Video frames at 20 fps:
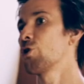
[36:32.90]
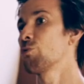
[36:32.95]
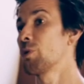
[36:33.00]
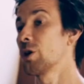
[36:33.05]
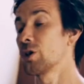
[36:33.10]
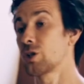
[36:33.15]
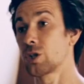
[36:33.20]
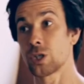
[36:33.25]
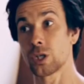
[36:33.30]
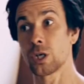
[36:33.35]
old
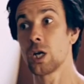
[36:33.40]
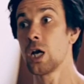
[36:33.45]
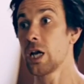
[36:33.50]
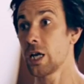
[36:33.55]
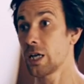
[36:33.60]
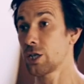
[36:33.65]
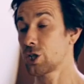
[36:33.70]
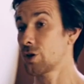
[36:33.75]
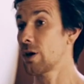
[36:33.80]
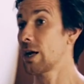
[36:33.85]
posters.
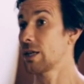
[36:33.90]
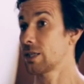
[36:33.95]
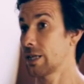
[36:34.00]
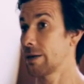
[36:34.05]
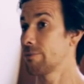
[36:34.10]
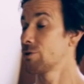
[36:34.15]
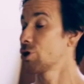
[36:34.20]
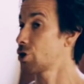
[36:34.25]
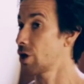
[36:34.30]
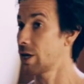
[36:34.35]
In Sharat's
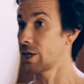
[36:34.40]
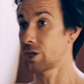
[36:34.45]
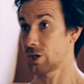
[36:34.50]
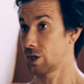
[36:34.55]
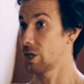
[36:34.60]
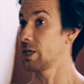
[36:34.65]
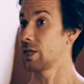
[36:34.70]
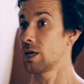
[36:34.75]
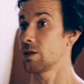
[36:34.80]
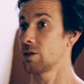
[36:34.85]

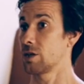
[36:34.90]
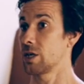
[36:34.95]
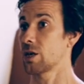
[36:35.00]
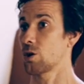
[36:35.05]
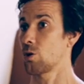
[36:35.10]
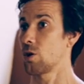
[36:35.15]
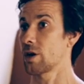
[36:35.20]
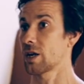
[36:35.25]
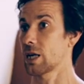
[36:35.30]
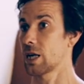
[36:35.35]
demonstrations, he does it
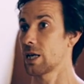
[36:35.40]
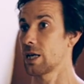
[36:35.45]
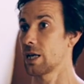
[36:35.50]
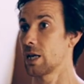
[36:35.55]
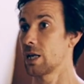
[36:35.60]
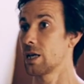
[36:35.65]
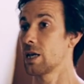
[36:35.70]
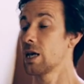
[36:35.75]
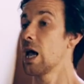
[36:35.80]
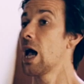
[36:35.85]
quite
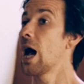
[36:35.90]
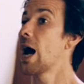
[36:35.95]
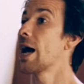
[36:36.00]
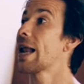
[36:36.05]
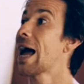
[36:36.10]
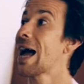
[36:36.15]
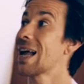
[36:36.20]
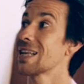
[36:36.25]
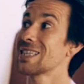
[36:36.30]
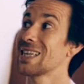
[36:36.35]
clearly. Yeah.
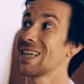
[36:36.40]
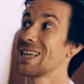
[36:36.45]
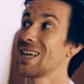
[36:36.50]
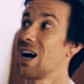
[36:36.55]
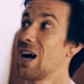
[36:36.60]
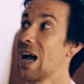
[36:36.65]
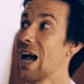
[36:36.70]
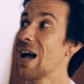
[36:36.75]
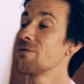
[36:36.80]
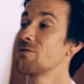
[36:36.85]
And actually,
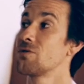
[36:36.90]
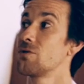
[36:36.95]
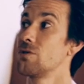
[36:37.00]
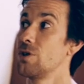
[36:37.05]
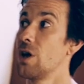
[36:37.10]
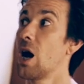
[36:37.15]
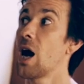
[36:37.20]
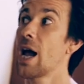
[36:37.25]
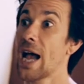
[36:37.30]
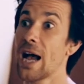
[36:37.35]
I
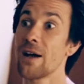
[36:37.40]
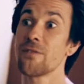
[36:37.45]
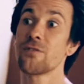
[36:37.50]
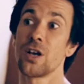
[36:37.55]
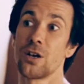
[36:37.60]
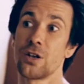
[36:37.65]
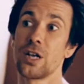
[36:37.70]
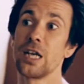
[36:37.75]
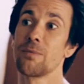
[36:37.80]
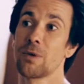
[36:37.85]
have
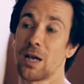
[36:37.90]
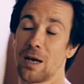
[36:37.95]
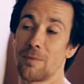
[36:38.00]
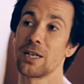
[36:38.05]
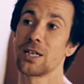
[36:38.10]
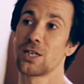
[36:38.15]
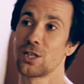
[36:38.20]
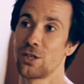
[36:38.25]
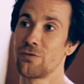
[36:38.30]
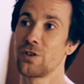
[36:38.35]
known him come
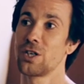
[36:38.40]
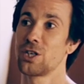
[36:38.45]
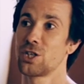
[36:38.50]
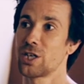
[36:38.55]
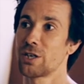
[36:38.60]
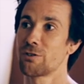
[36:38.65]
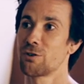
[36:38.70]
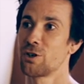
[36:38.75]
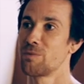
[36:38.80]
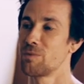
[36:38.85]
into the
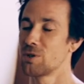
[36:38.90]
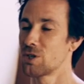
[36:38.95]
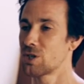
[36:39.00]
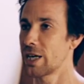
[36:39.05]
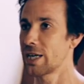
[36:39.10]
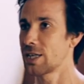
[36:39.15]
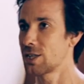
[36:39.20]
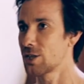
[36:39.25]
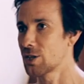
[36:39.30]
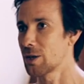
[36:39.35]
finishing room and
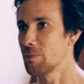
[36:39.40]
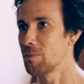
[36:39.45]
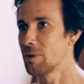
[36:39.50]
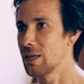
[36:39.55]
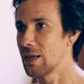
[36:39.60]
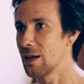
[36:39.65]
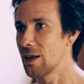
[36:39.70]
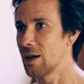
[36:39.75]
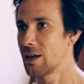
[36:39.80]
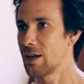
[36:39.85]
say to
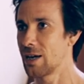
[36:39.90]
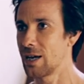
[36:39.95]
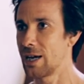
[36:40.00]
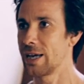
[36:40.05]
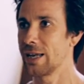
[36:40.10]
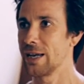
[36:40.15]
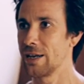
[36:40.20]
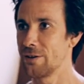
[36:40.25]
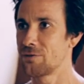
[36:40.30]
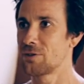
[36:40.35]
somebody like,
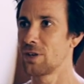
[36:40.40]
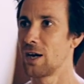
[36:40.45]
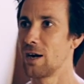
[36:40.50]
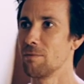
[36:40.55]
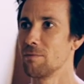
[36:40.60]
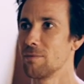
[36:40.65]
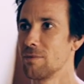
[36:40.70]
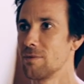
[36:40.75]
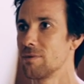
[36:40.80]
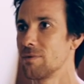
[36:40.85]
"Hey, lift up."